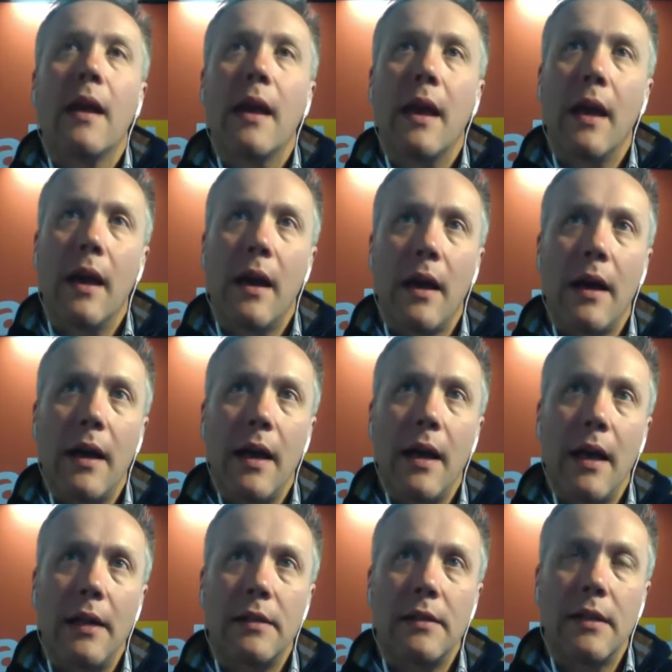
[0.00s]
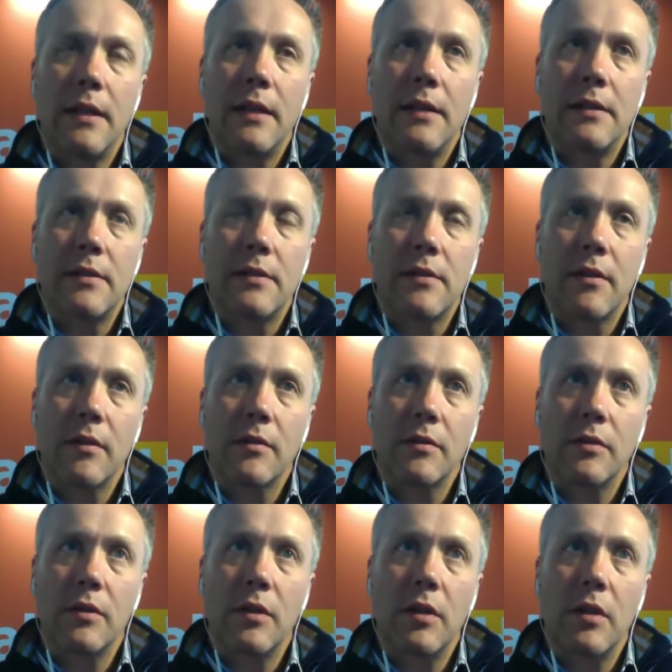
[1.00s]
It is,
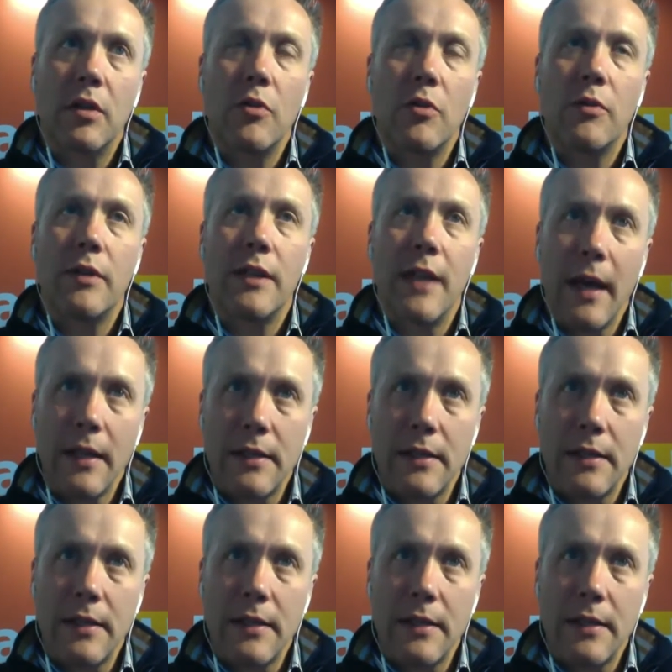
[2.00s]
you get